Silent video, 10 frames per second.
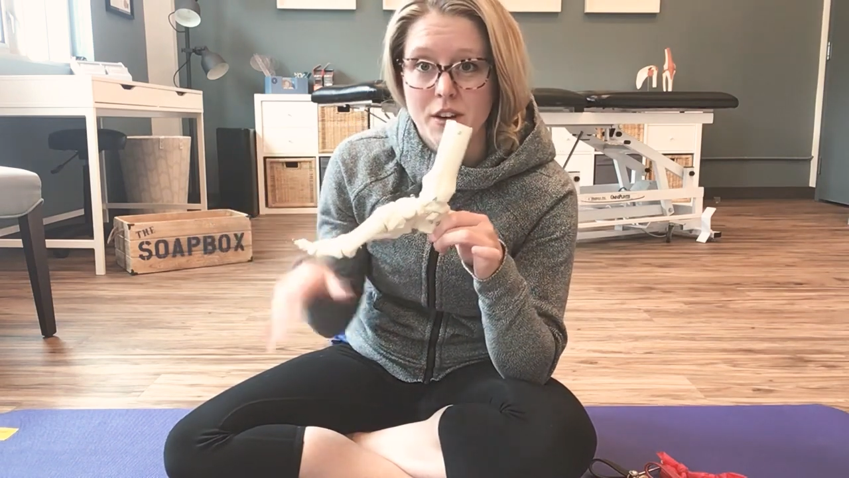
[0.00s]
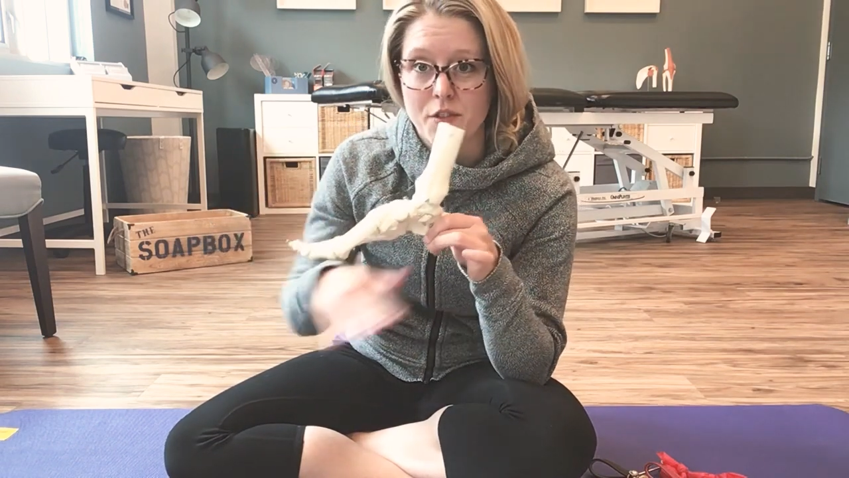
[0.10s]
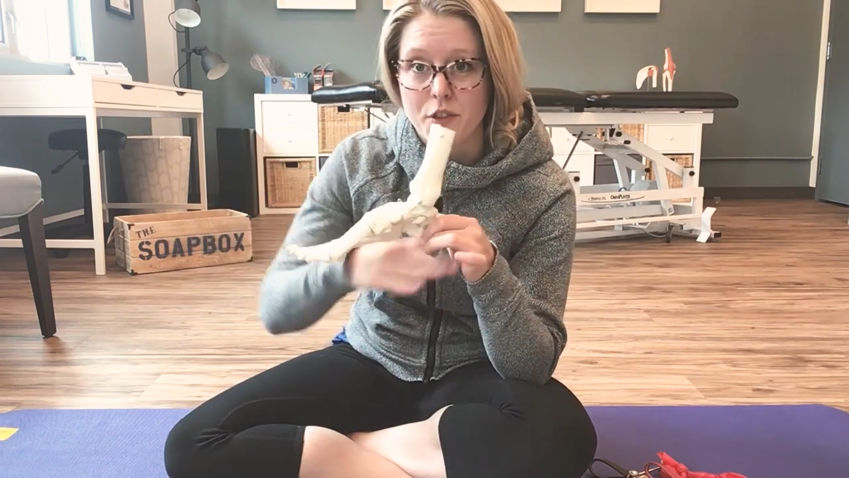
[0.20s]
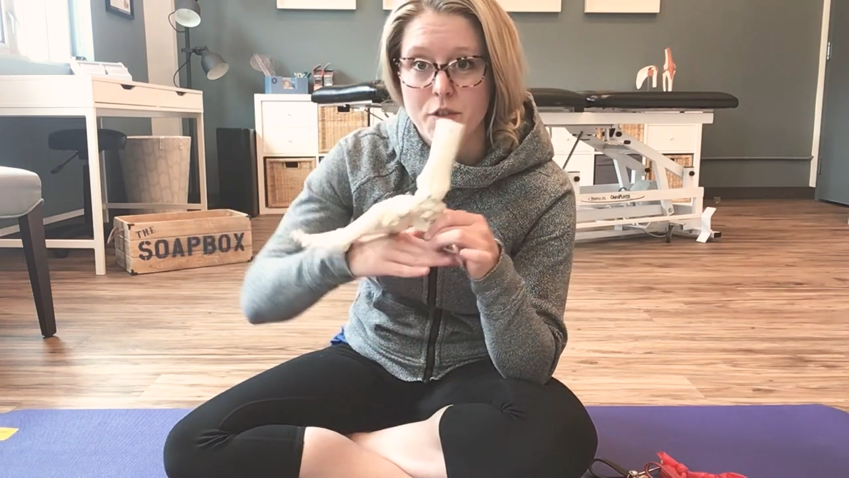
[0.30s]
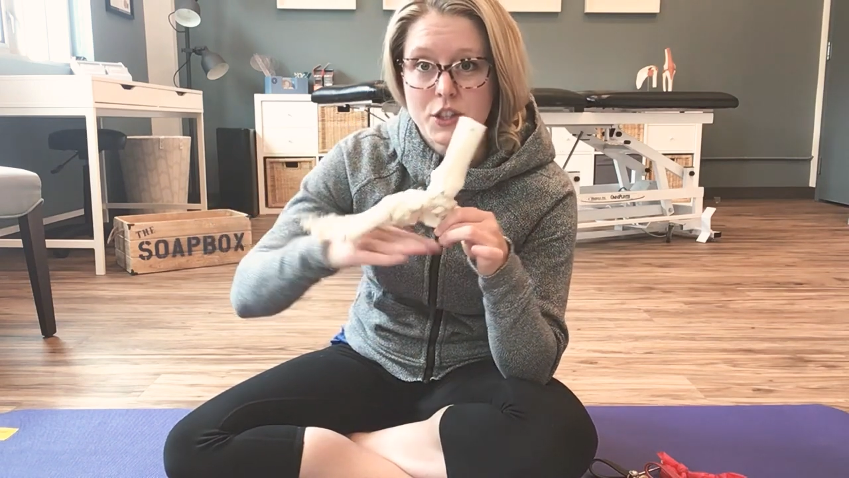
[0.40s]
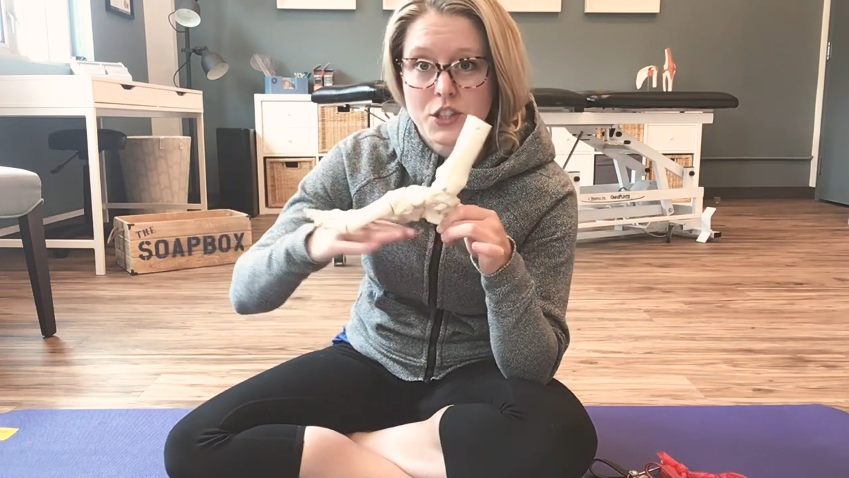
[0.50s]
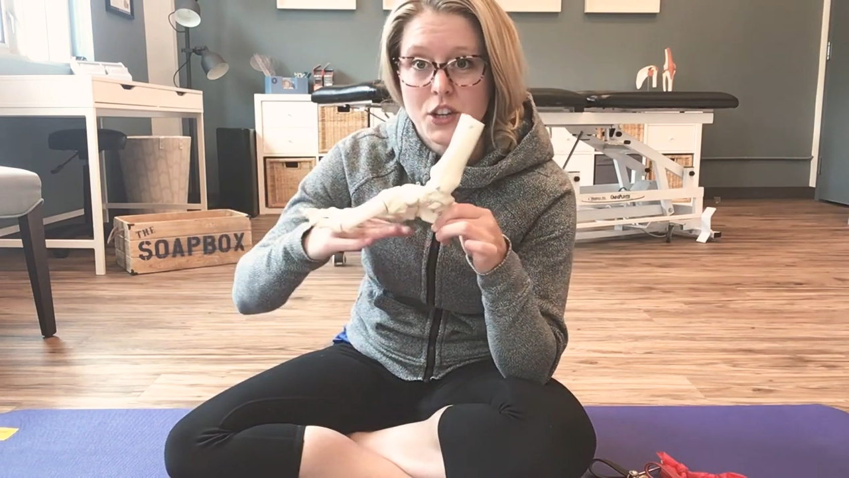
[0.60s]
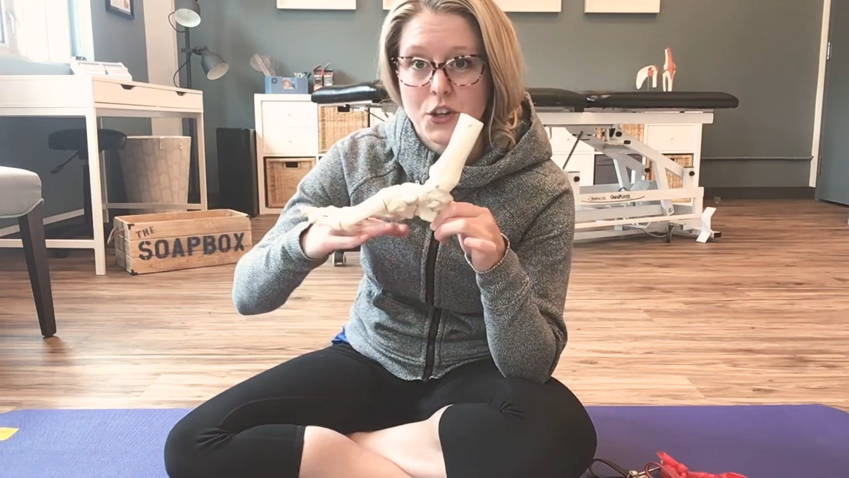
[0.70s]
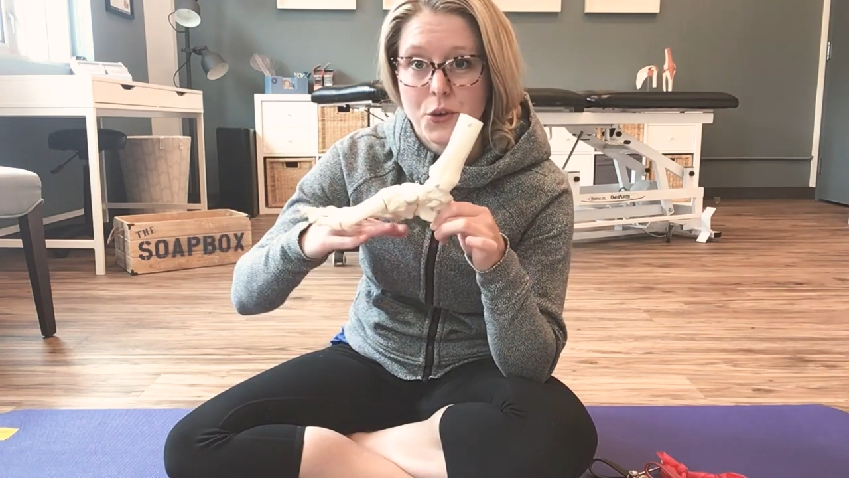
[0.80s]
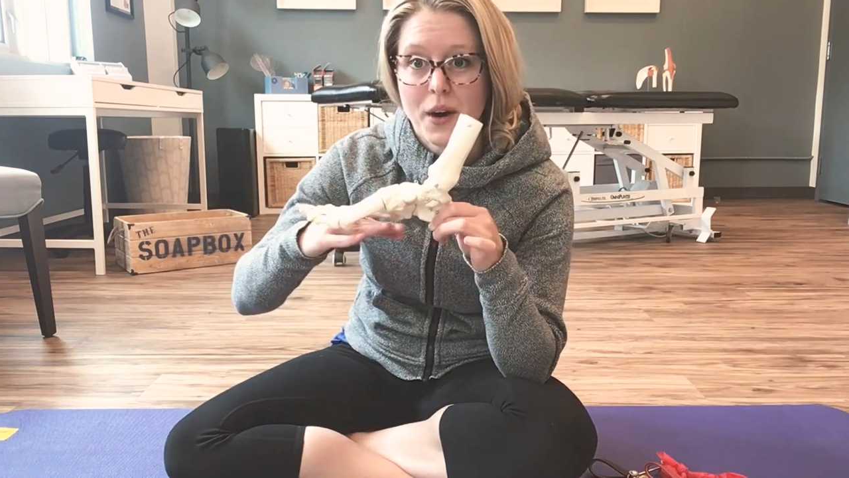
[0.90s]
if the foot's
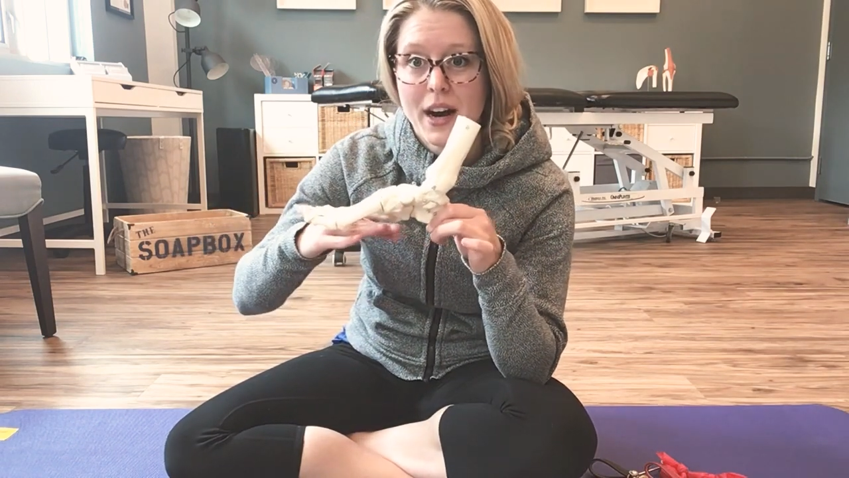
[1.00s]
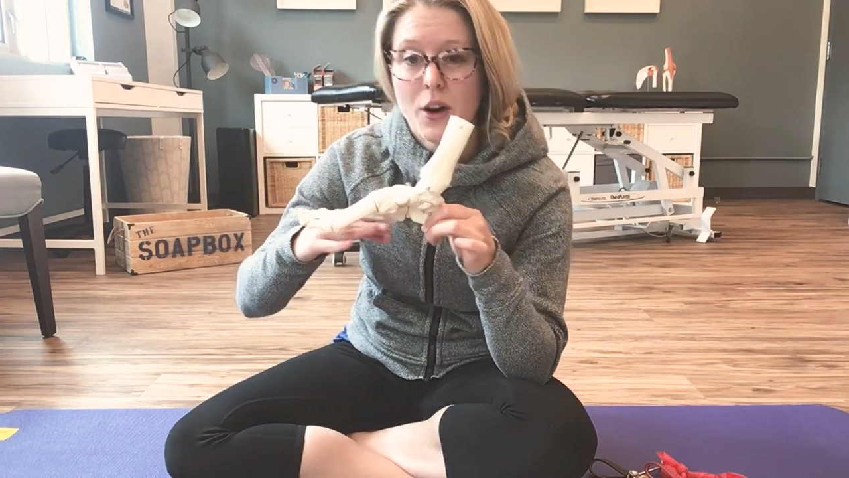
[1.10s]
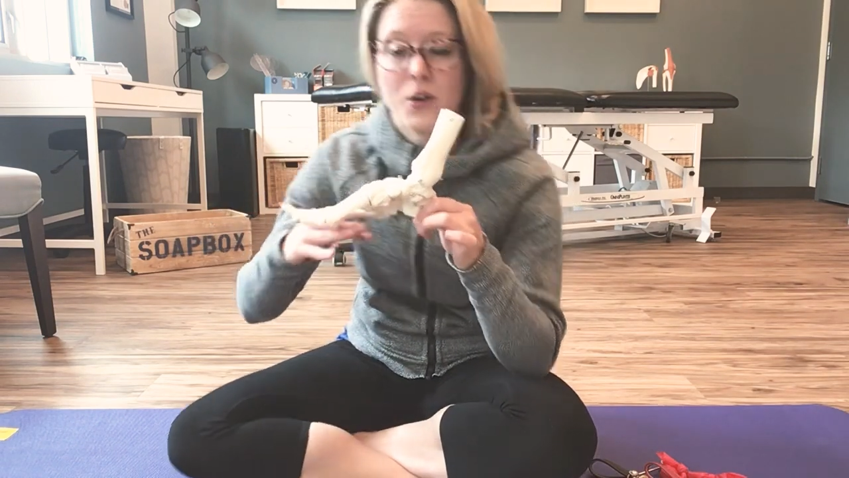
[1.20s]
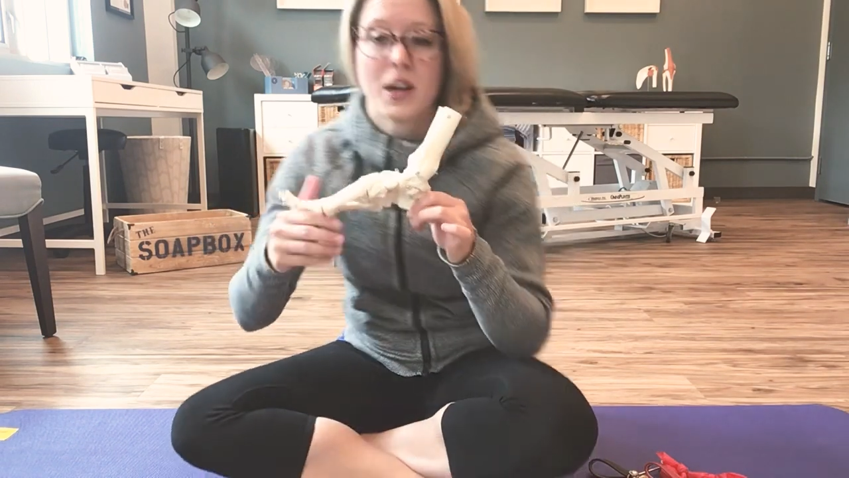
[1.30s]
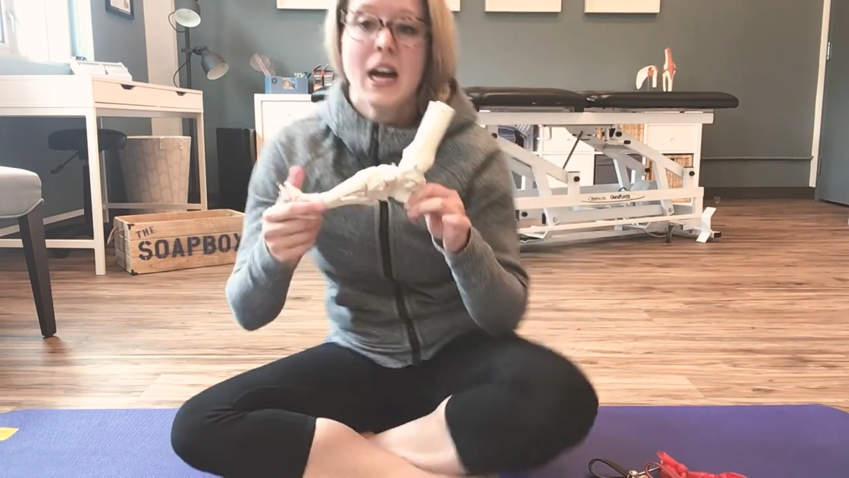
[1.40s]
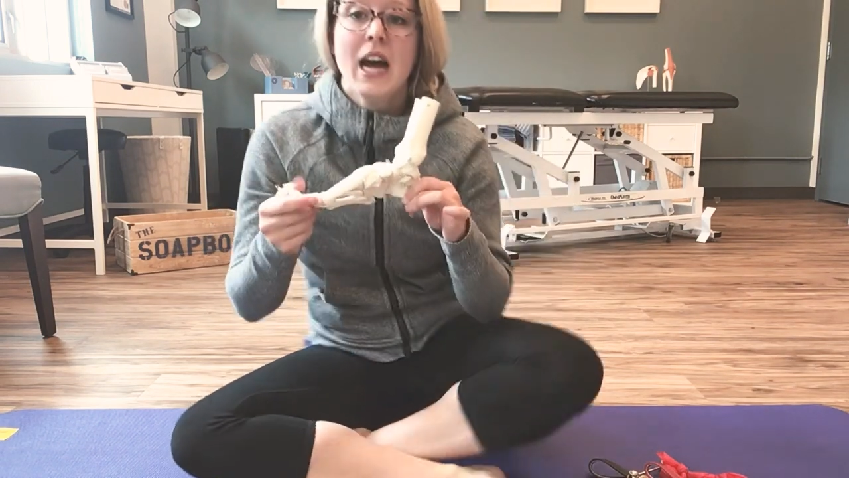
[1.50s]
on the ground,